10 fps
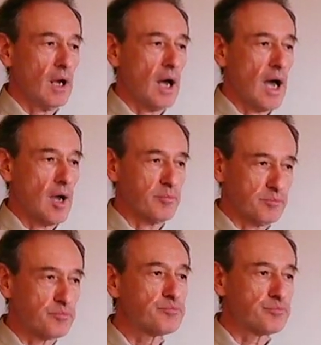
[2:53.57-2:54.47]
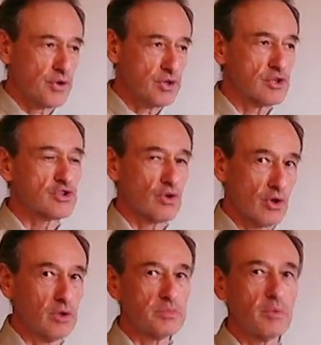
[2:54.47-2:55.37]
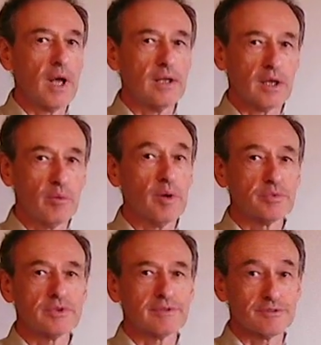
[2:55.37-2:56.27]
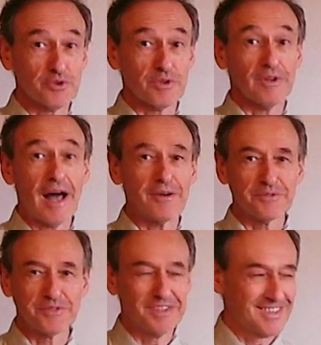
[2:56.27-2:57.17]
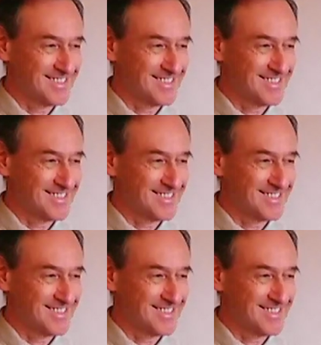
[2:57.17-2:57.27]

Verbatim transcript: I'm pretty sure you'll be well equipped to the life